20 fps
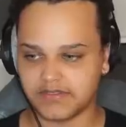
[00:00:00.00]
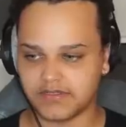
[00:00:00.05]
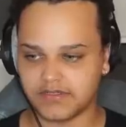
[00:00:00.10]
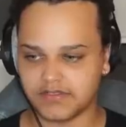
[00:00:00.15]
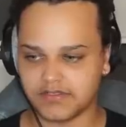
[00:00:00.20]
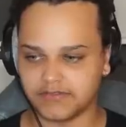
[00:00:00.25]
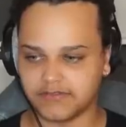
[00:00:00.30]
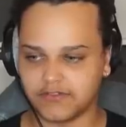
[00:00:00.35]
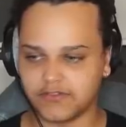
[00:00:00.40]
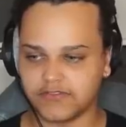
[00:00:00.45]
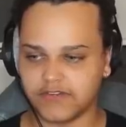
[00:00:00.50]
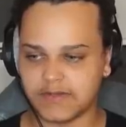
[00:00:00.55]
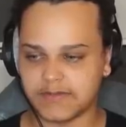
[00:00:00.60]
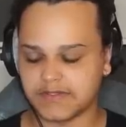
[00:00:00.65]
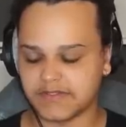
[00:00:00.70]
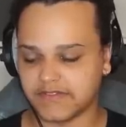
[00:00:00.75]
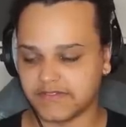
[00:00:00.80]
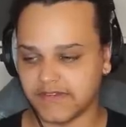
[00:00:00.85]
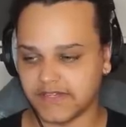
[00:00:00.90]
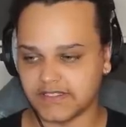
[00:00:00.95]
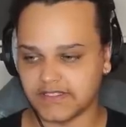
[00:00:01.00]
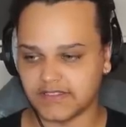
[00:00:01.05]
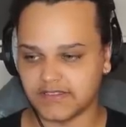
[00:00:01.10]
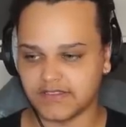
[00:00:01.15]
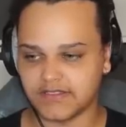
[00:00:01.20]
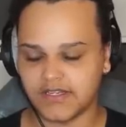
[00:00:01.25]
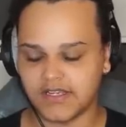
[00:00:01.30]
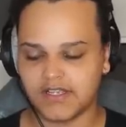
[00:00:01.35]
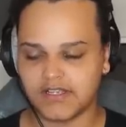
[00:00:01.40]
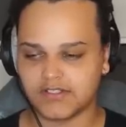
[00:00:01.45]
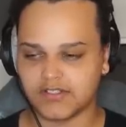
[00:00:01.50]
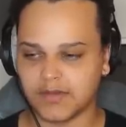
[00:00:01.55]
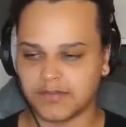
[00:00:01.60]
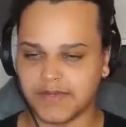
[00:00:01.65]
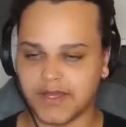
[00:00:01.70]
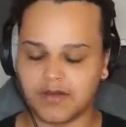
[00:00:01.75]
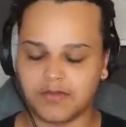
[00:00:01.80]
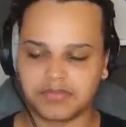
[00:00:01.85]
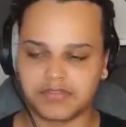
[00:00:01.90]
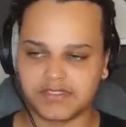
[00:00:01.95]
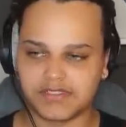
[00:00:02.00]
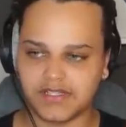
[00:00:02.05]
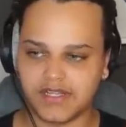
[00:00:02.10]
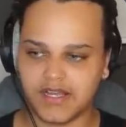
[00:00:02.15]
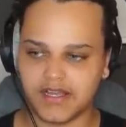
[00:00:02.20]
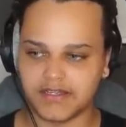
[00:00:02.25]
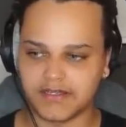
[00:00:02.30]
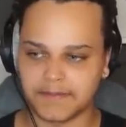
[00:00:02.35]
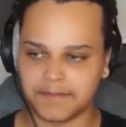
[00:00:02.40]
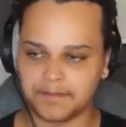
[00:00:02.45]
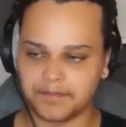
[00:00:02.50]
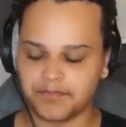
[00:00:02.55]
So 4 frames of advantage. So I'm now on plus 9.